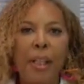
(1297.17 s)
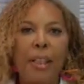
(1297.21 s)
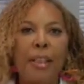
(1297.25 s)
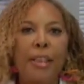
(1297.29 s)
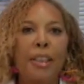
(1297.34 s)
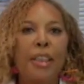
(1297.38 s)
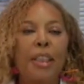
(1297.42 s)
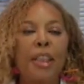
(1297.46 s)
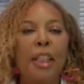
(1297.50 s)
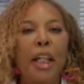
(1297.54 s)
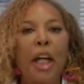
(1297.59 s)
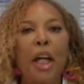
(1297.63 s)

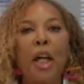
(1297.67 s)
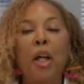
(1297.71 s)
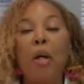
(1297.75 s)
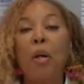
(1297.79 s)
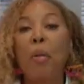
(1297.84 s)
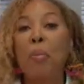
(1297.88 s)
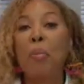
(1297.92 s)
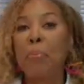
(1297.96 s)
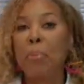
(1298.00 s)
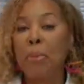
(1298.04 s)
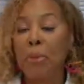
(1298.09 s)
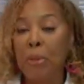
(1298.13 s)
She got
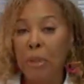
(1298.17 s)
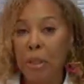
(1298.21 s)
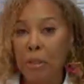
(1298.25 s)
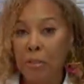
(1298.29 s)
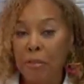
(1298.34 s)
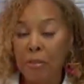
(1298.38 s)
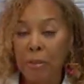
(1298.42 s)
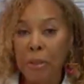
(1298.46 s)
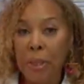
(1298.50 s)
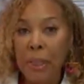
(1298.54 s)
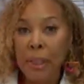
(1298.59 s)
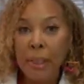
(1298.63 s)
a
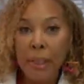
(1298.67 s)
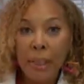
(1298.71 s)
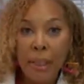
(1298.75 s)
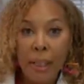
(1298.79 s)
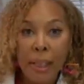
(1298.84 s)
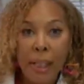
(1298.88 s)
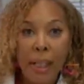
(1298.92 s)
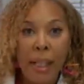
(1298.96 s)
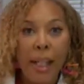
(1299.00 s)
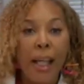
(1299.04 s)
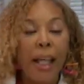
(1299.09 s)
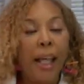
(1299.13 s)
boyfriend
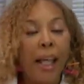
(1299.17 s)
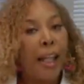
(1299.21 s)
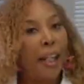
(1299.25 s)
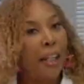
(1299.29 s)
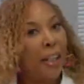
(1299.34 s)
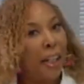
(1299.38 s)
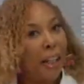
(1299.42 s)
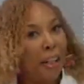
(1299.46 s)
and